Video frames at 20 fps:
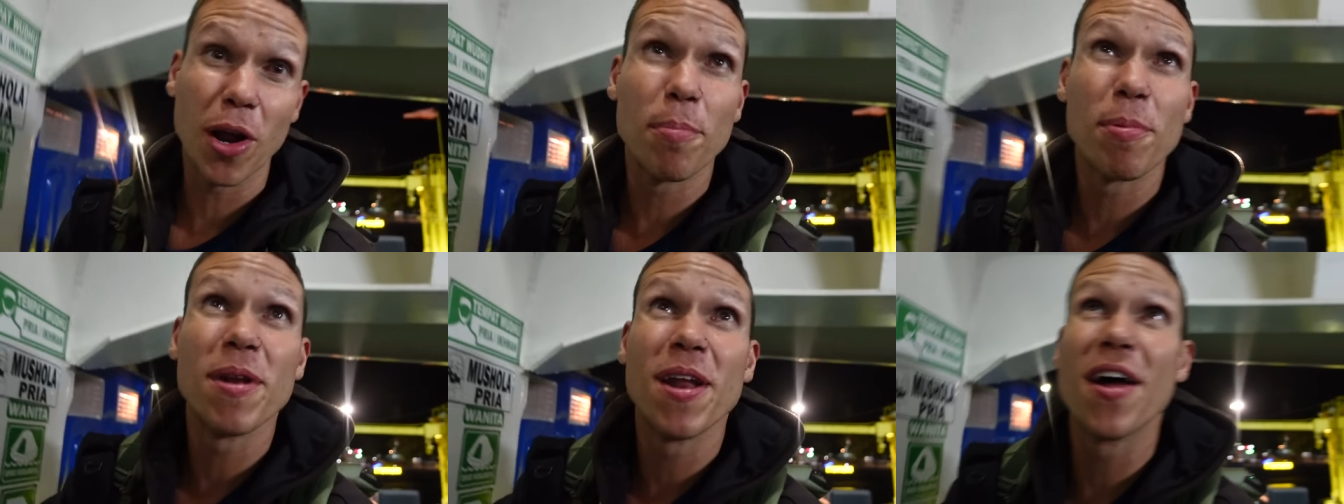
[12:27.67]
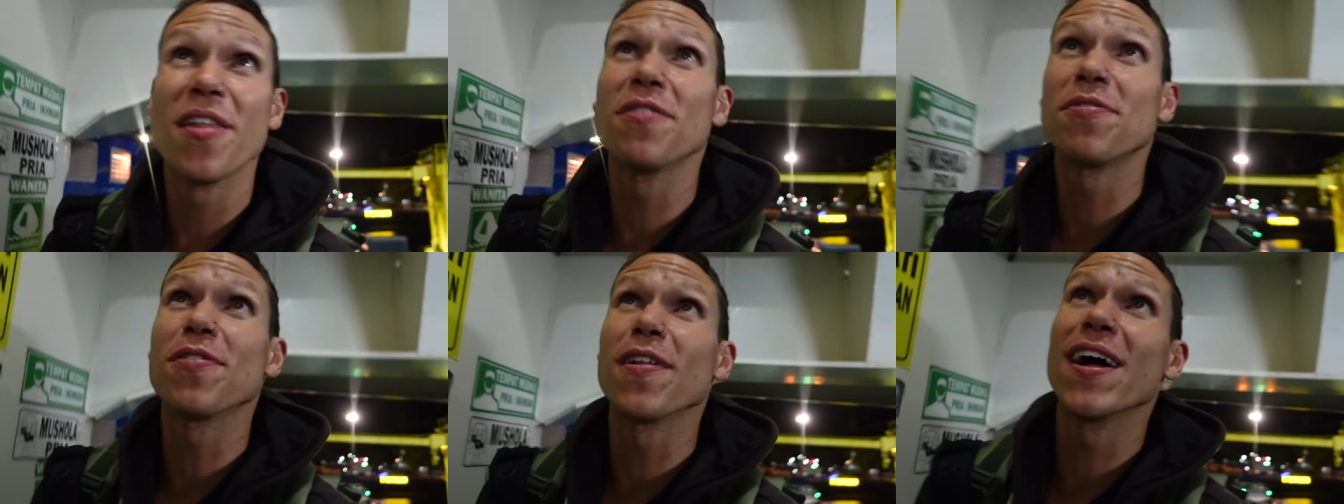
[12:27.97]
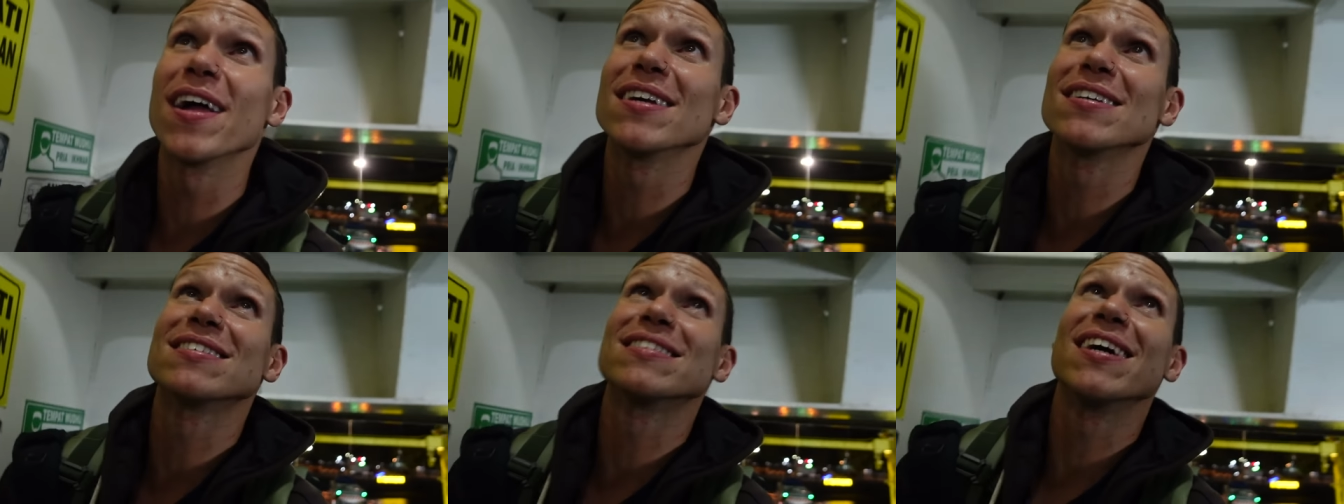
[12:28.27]
up another
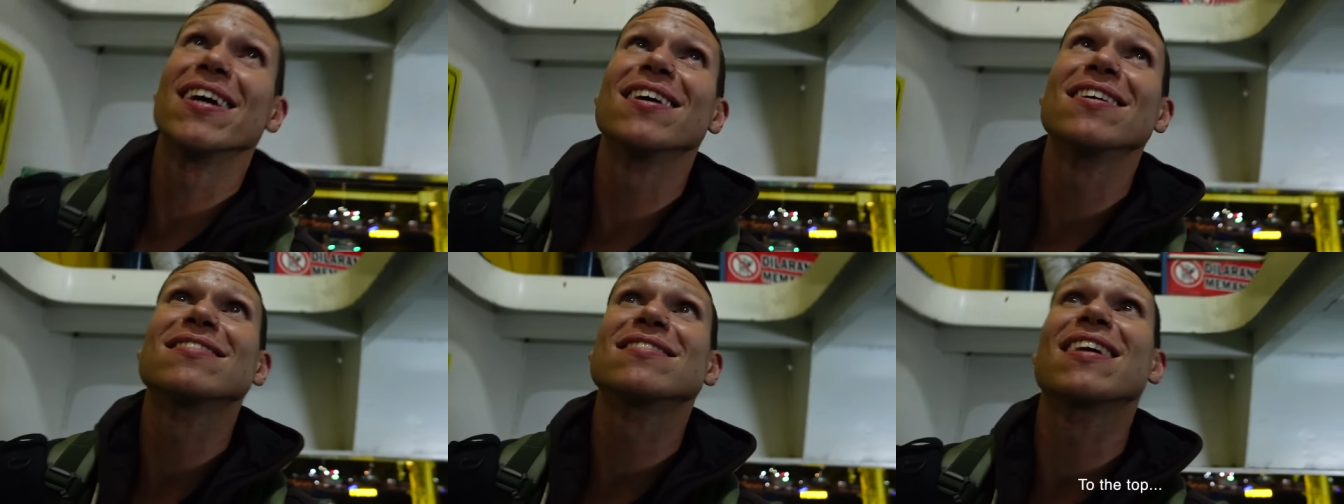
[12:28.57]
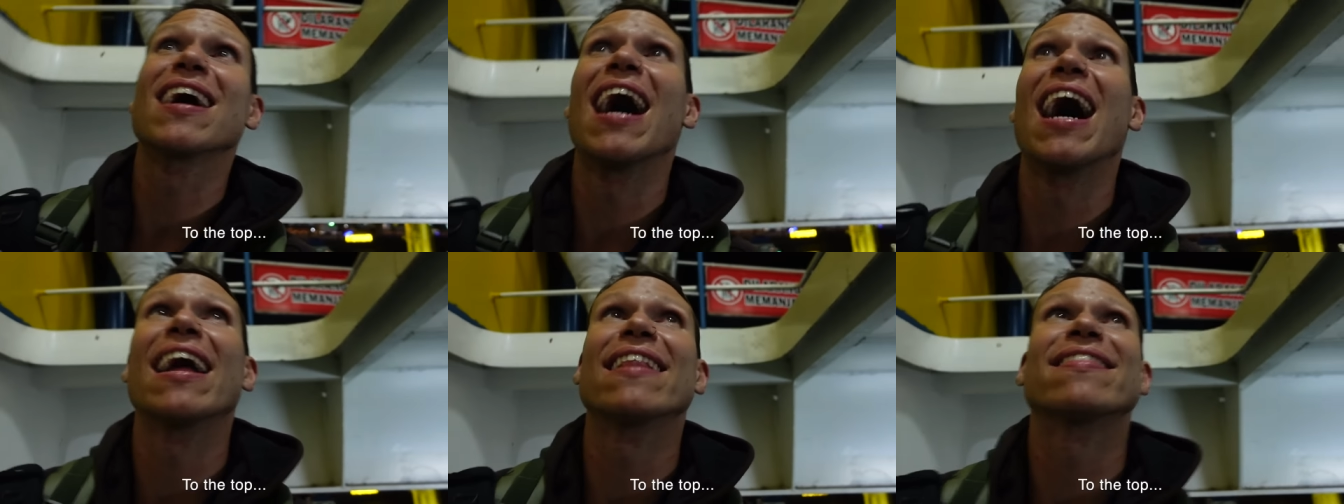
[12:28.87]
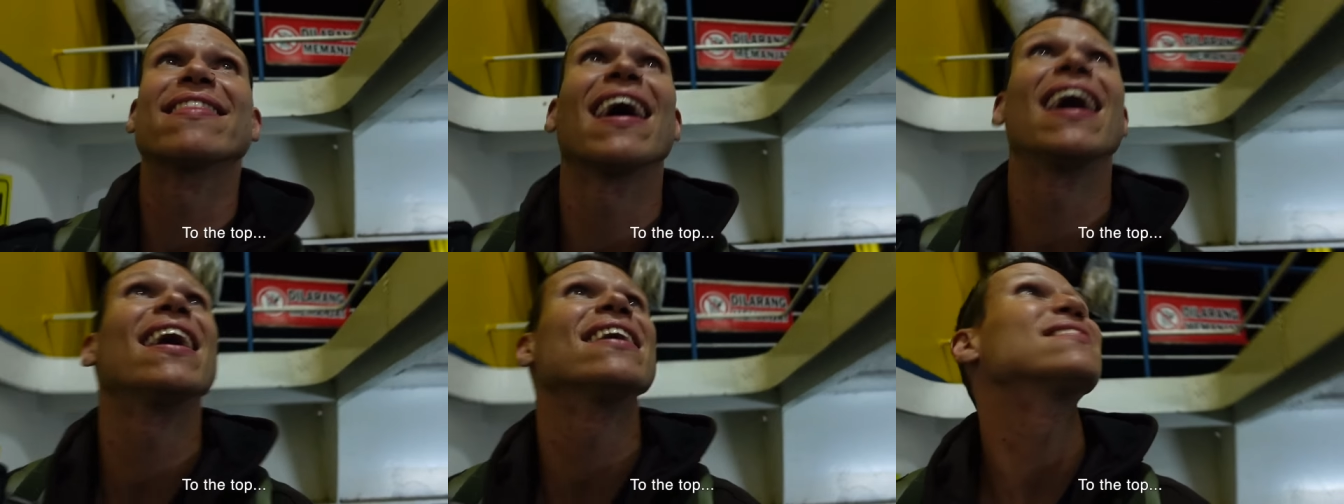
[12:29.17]
flight of stairs, ke
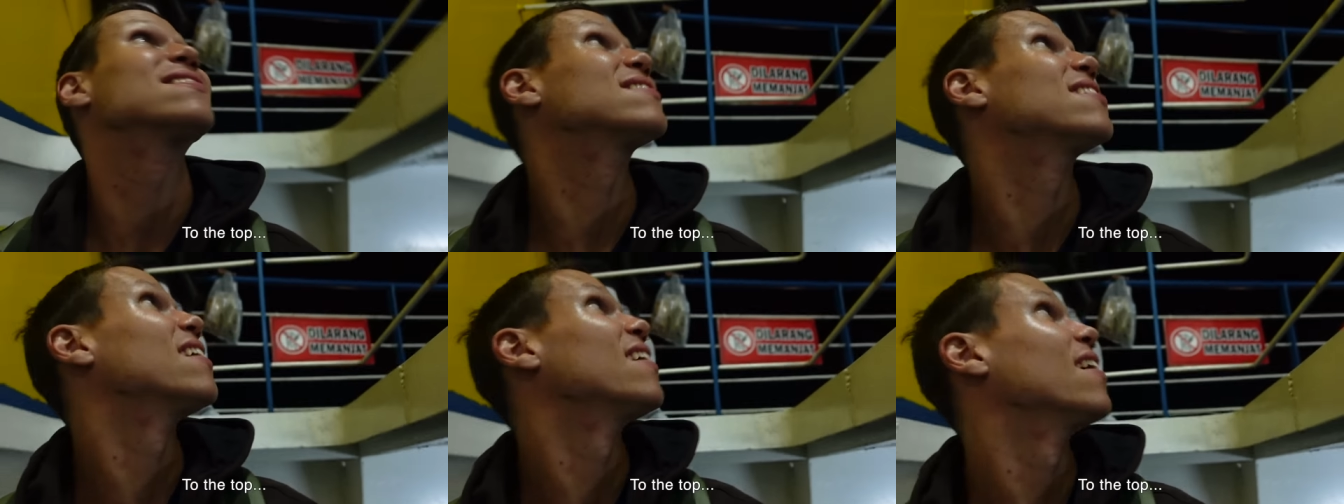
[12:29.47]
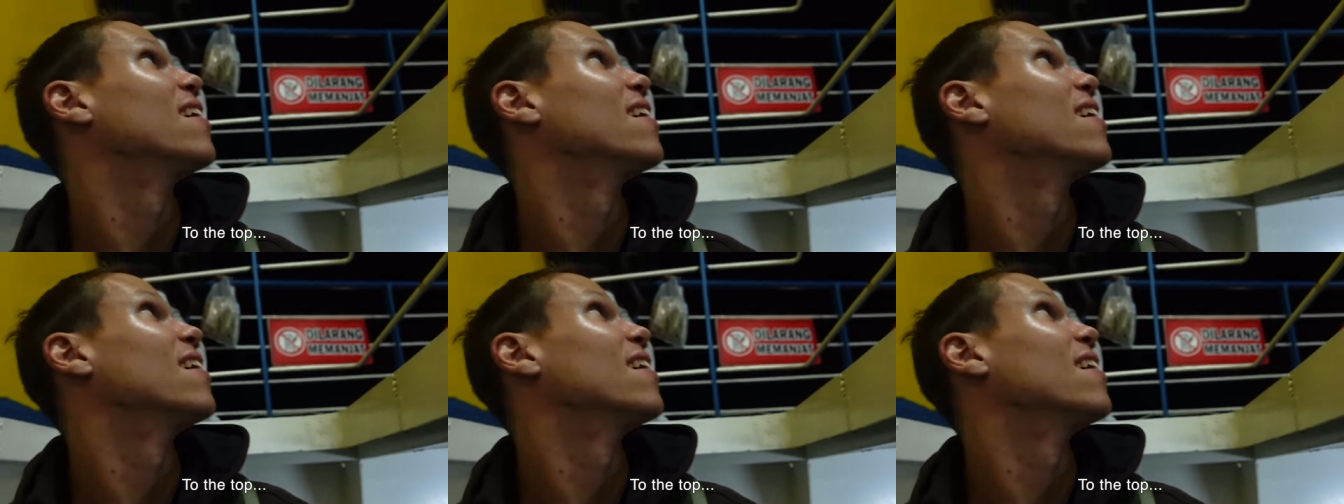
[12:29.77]
atas.